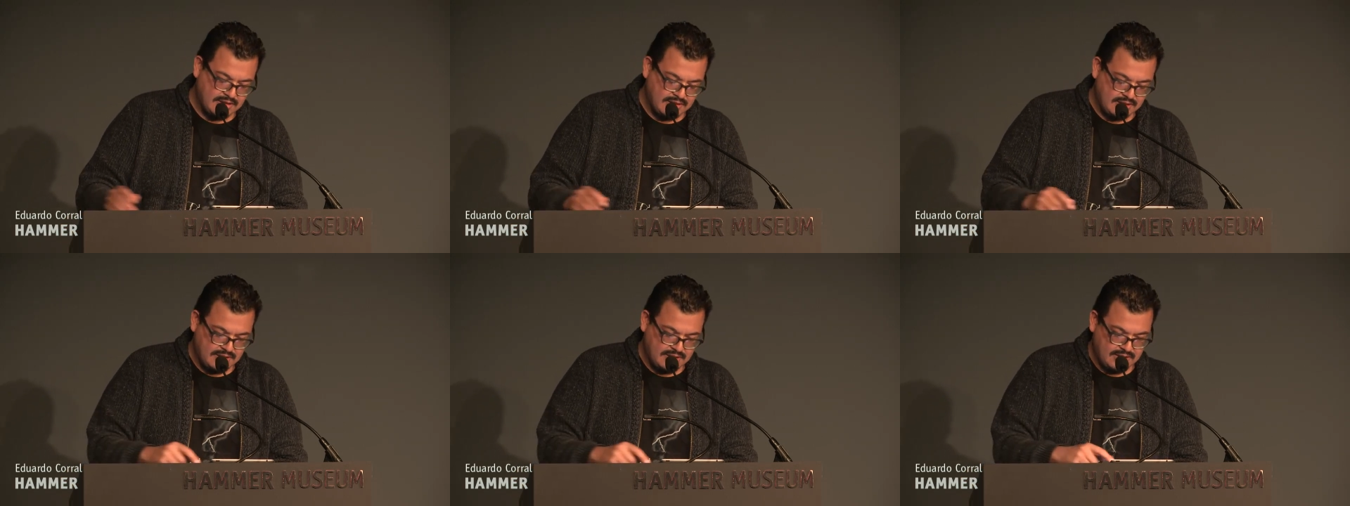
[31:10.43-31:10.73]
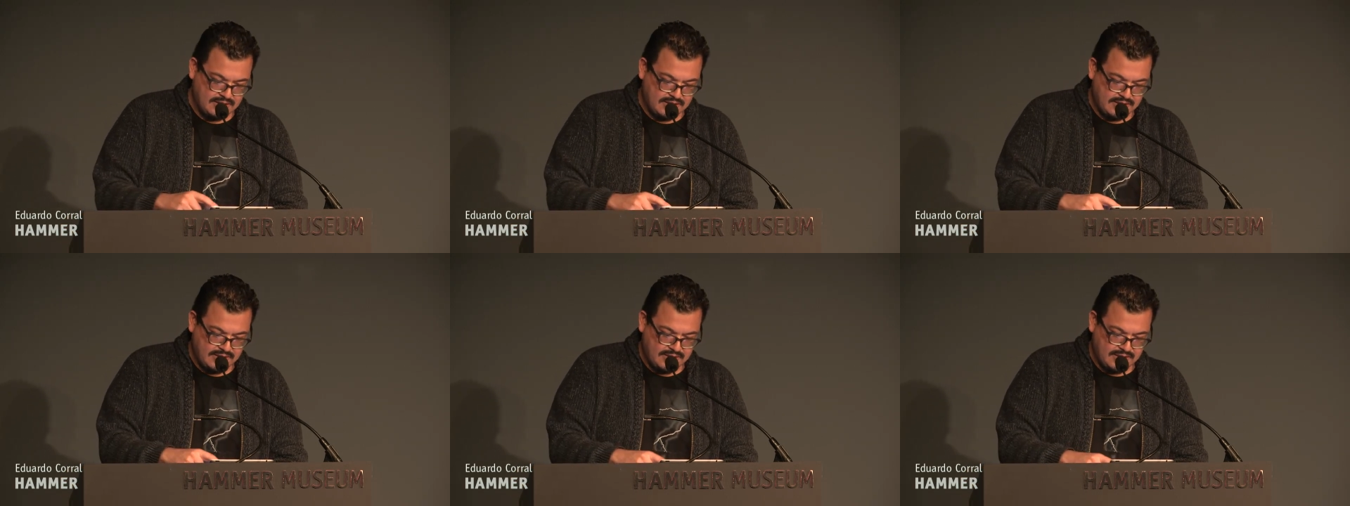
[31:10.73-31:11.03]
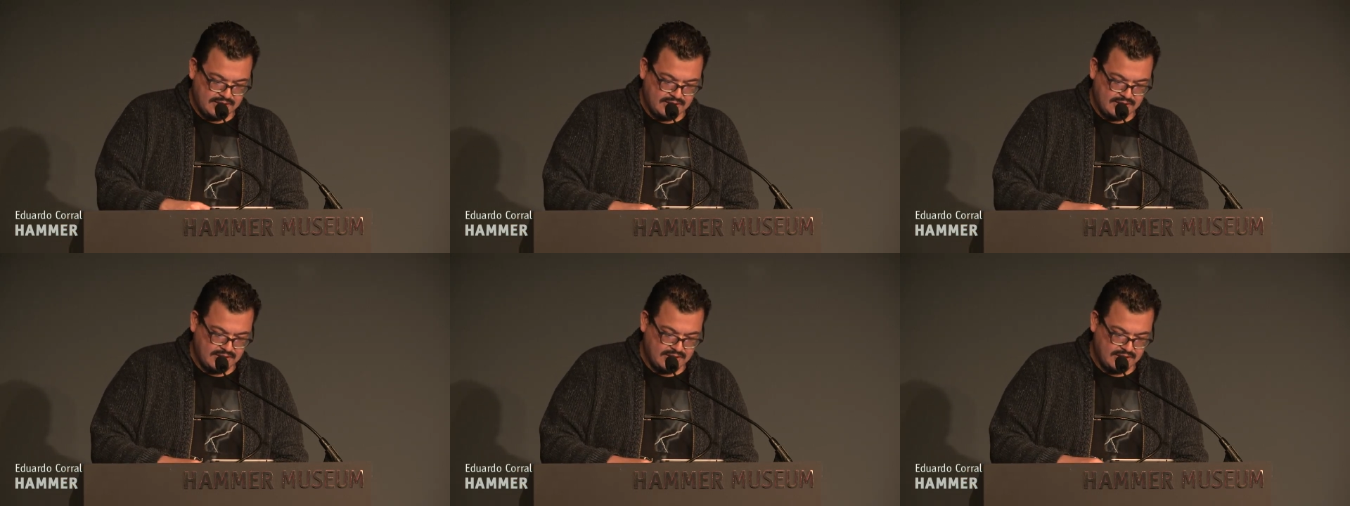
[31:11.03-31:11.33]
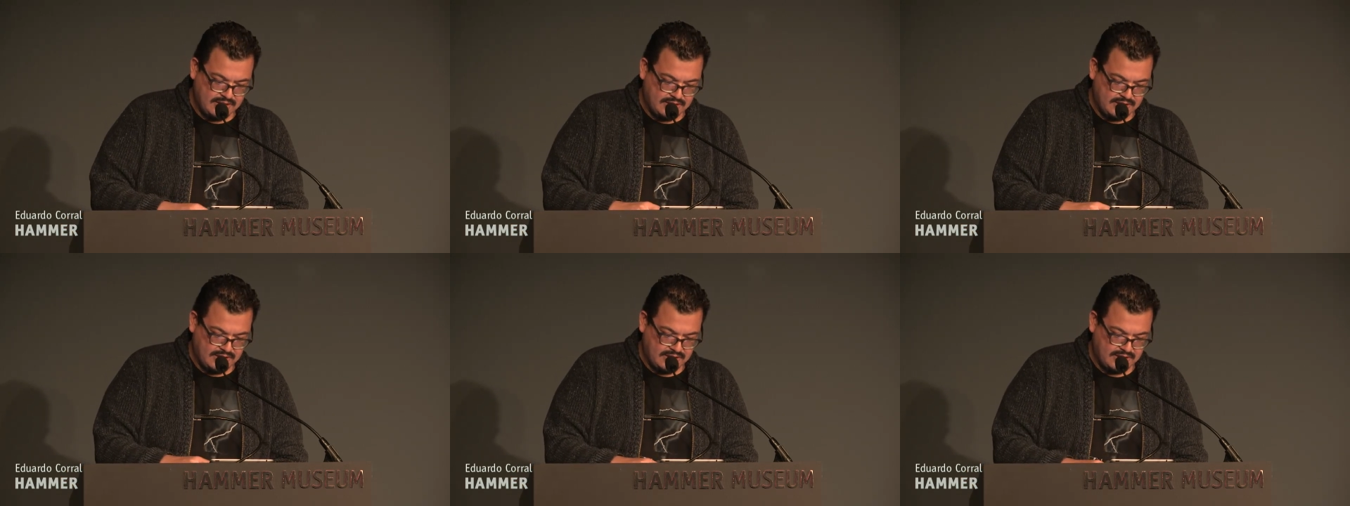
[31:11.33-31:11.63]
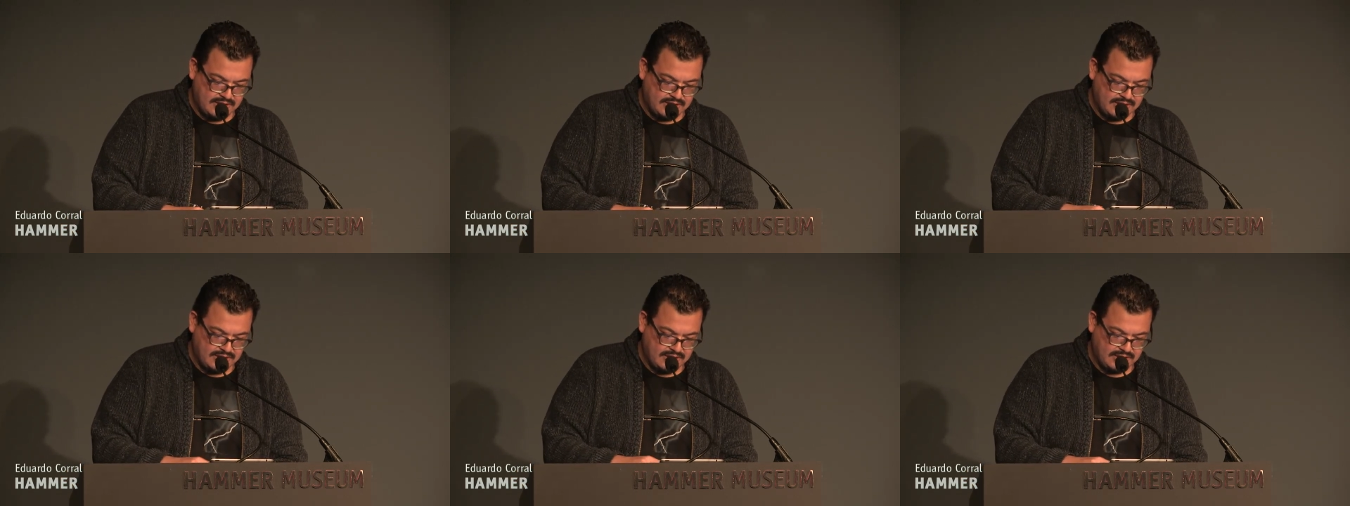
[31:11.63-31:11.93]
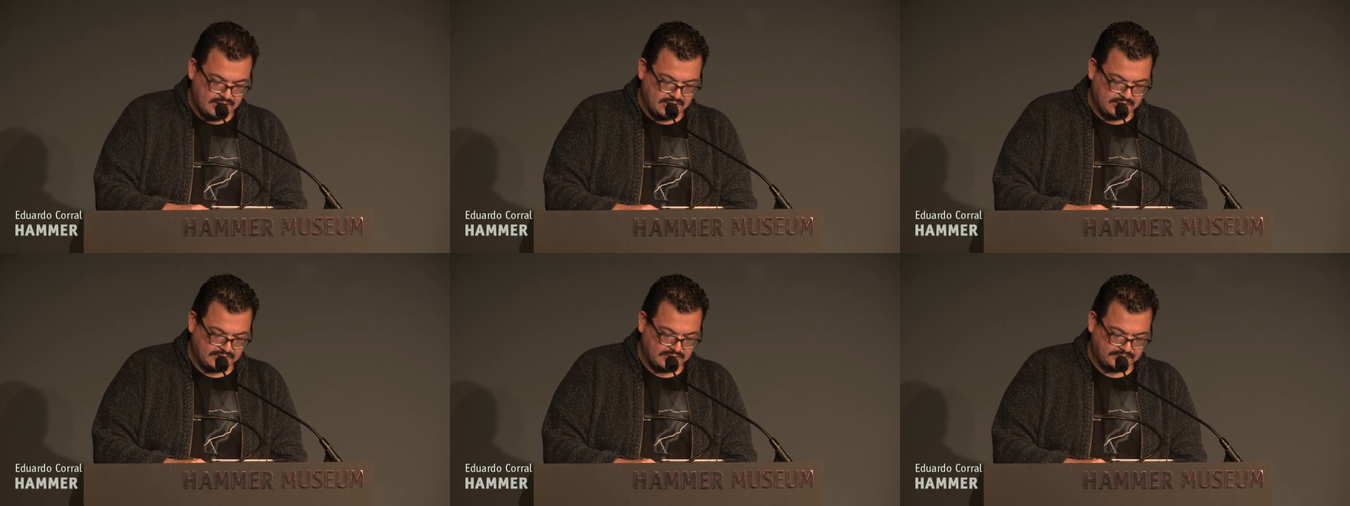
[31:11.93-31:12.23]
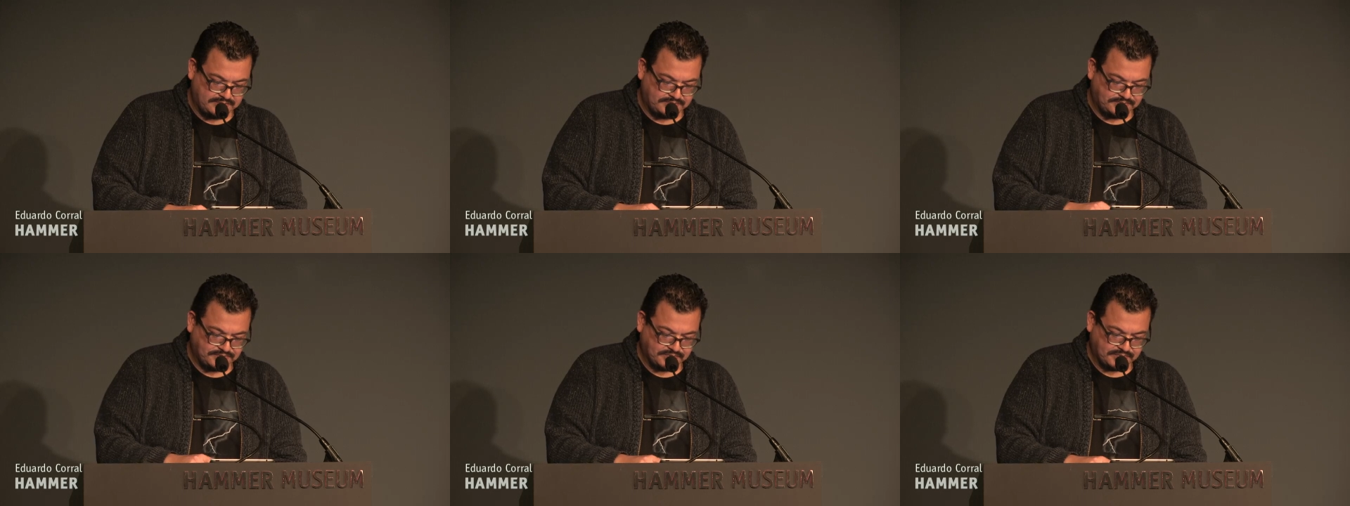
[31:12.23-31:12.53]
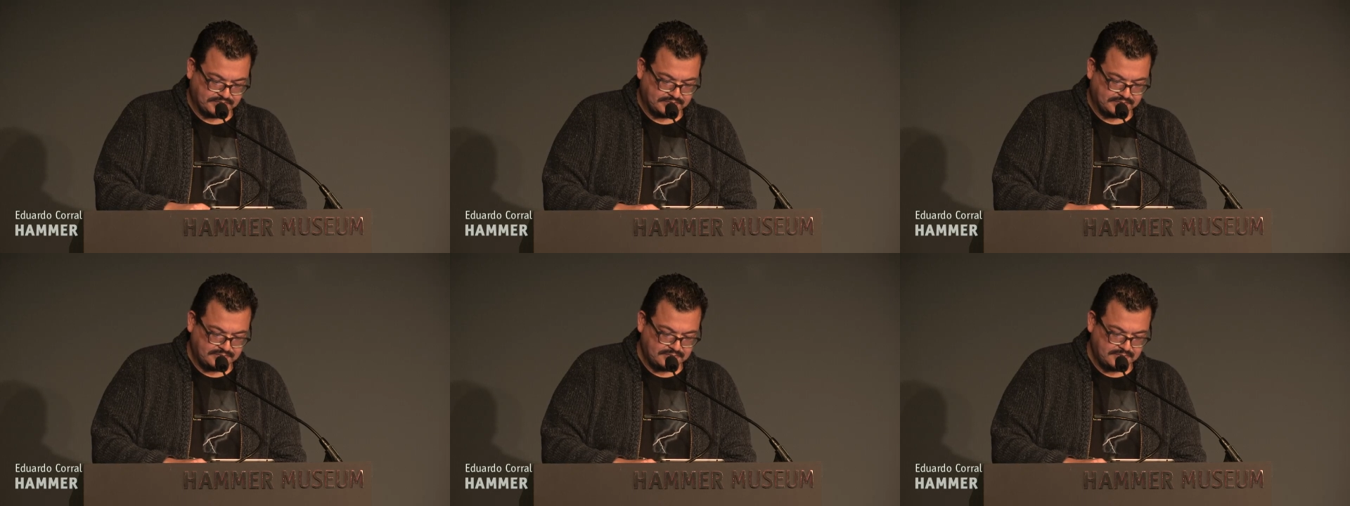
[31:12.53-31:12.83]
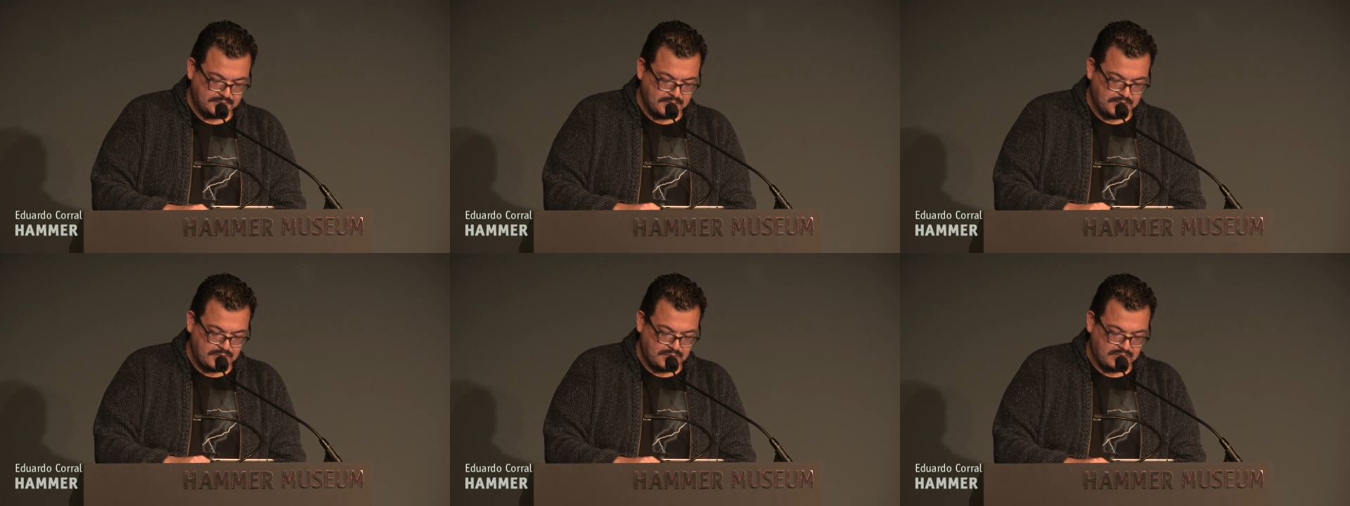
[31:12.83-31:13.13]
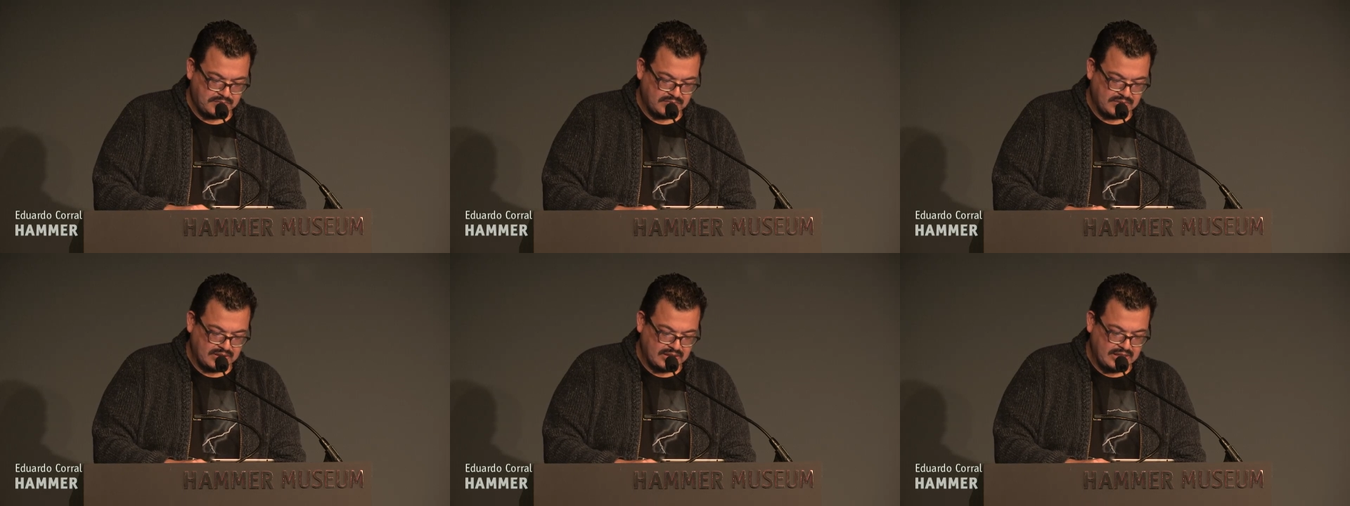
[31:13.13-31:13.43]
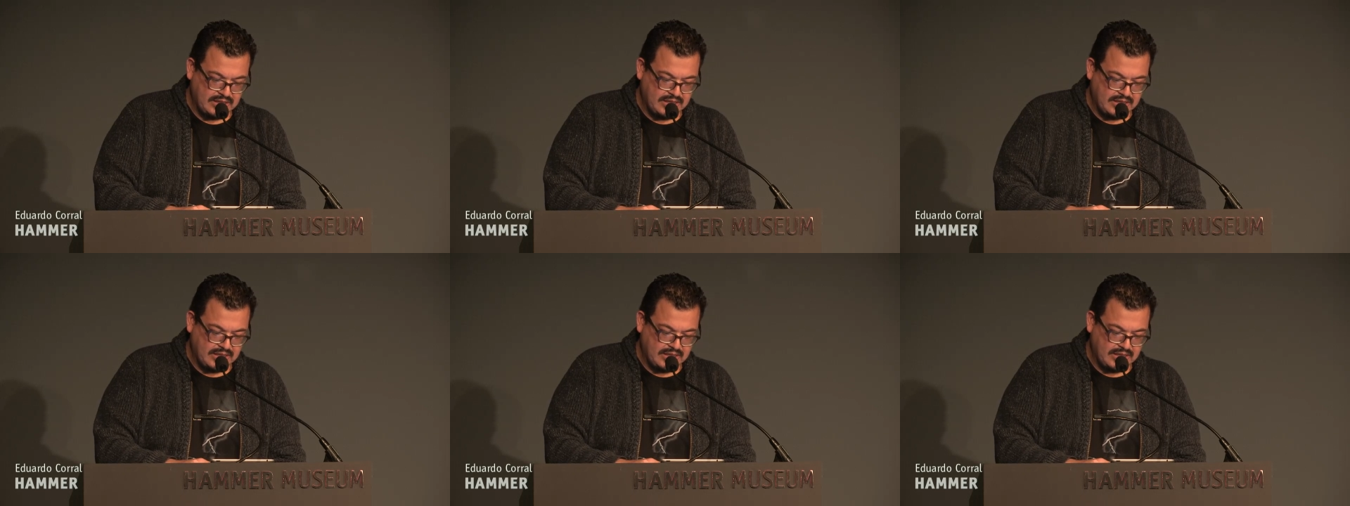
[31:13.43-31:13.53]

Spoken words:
(silence)